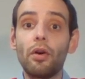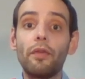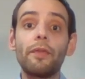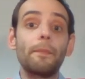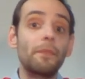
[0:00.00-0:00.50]
bit
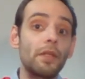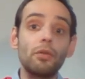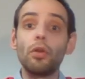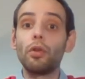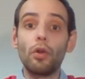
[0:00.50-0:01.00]
of,
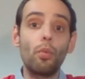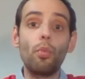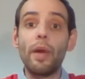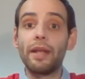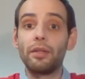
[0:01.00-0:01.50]
you don't
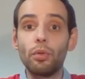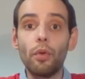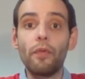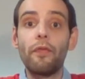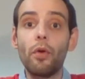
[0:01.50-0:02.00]
know where to
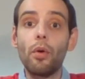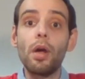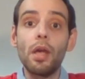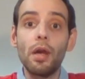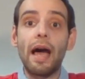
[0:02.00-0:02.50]
go
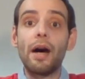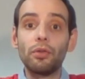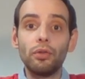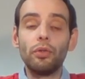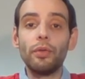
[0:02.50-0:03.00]
for,
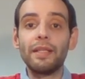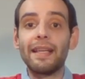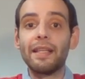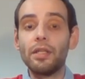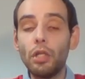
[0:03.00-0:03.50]
how to do
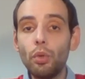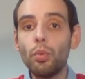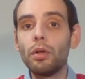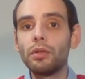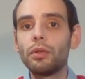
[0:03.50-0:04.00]
it, and
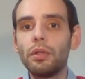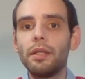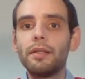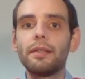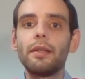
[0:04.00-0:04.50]
you want
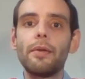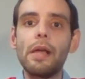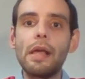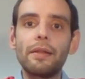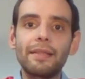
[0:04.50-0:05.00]
to learn
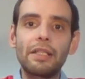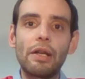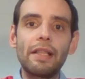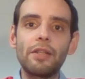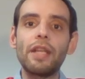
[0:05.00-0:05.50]
the
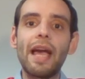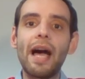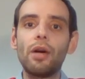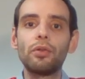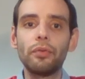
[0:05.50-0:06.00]

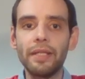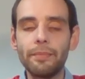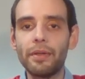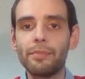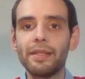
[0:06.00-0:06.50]
strategy, how
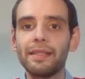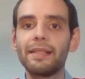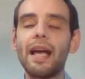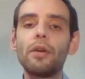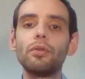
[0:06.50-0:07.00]
to
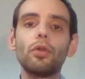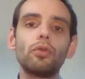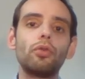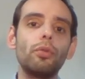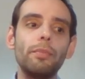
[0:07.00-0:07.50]
implement it, how
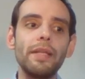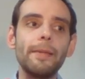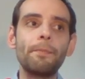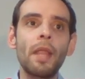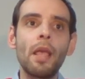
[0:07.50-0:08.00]
not to
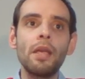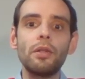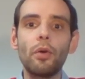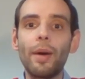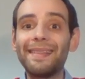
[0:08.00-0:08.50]
be
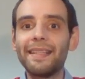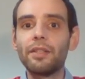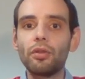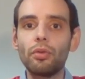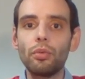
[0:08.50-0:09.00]

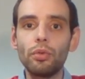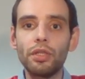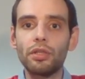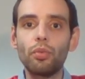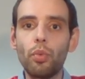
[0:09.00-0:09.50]
attached
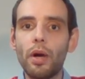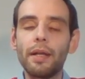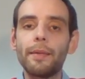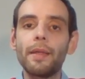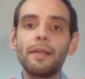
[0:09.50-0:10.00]
to just
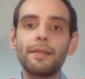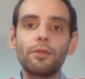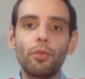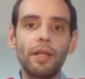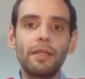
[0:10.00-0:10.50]
one
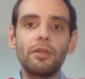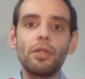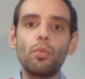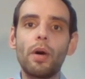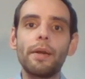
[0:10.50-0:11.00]

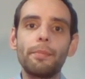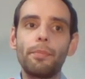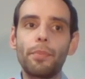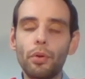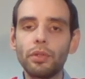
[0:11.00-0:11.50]
strategy,
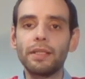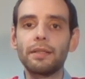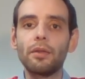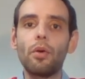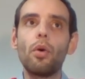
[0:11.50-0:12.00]
one
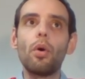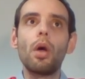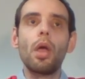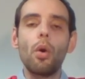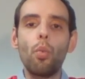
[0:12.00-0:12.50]
product,
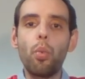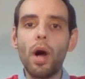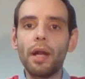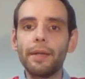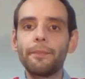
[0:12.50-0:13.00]
or
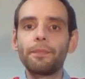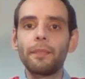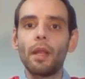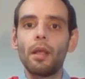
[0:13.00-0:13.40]
one